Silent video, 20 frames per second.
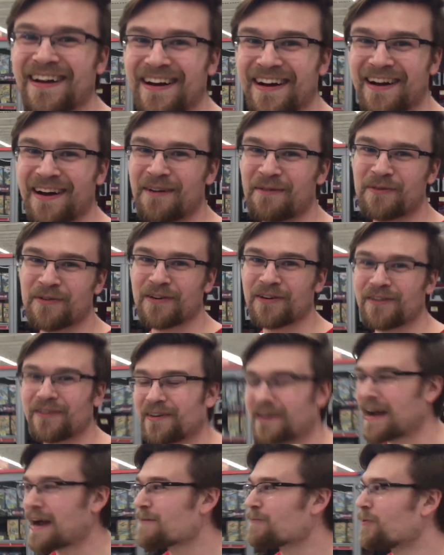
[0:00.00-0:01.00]

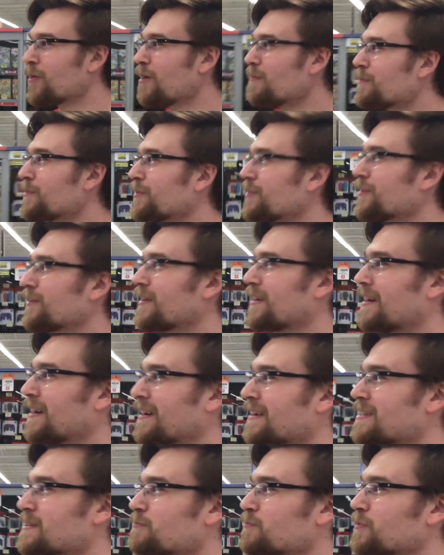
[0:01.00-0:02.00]
We're at
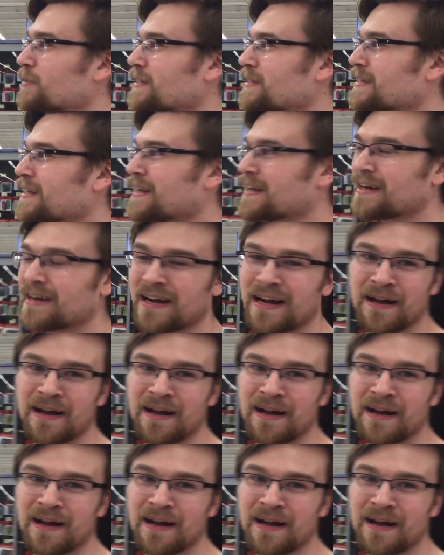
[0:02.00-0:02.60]
Walmart. It's pretty dead.